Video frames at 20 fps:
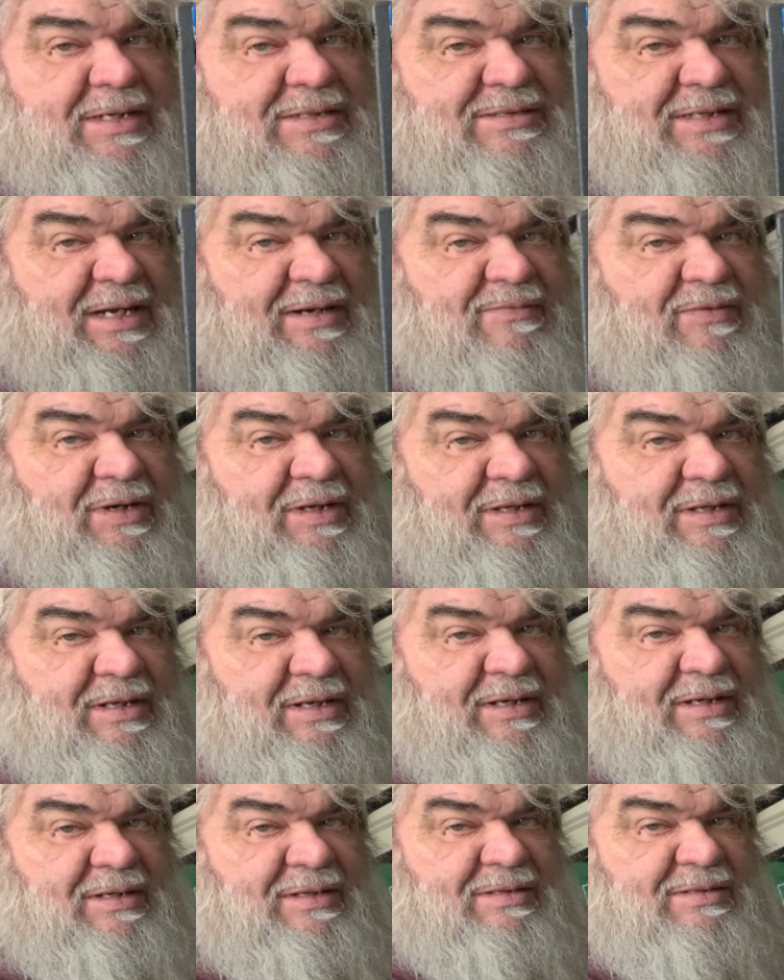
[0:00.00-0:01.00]
saving
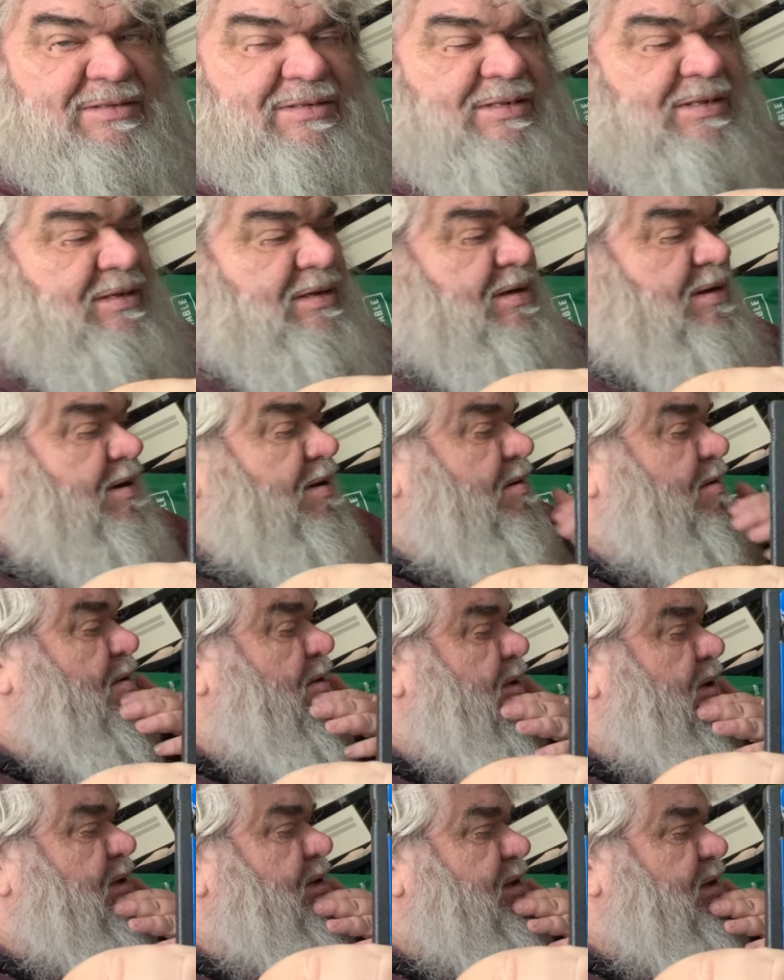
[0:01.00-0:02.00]
things
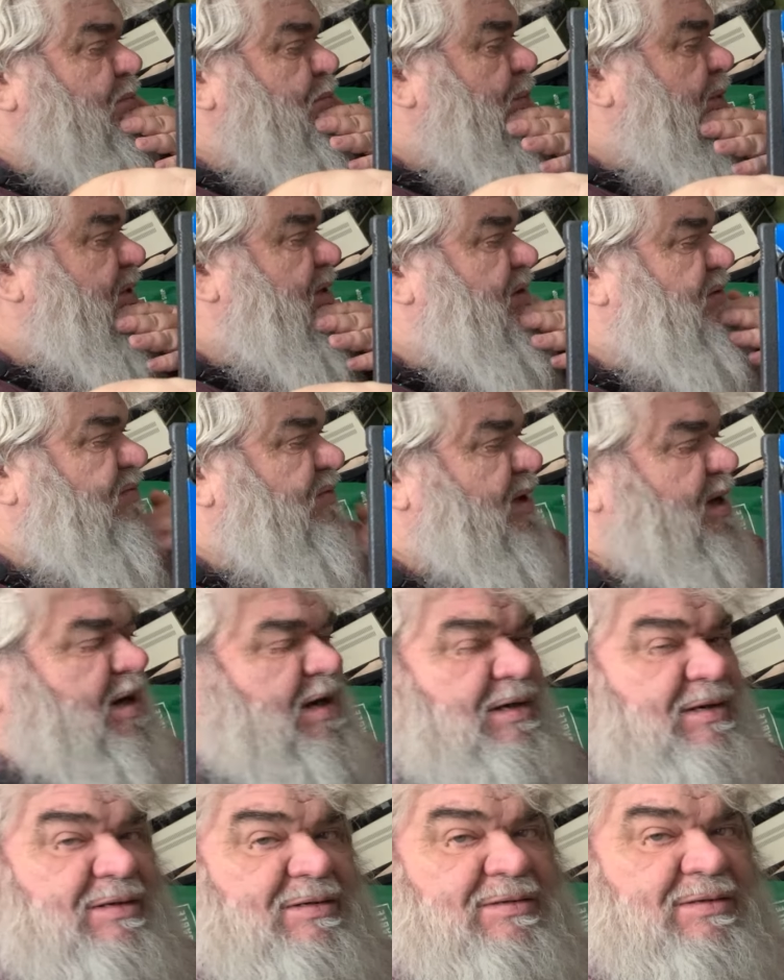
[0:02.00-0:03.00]
that might have
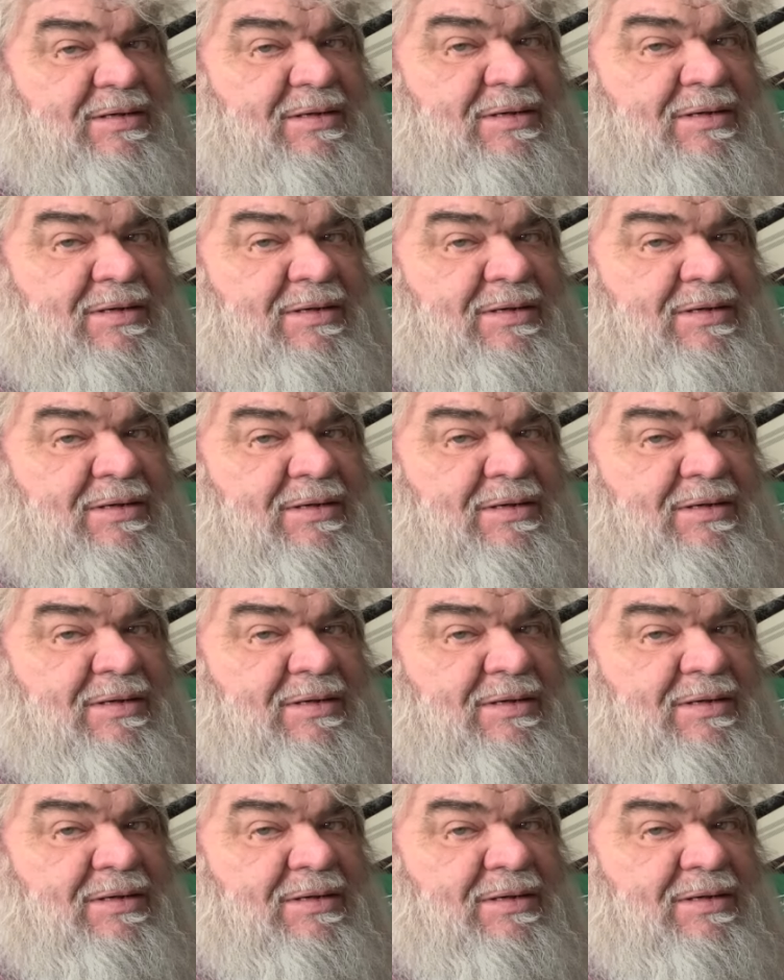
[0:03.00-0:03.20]
added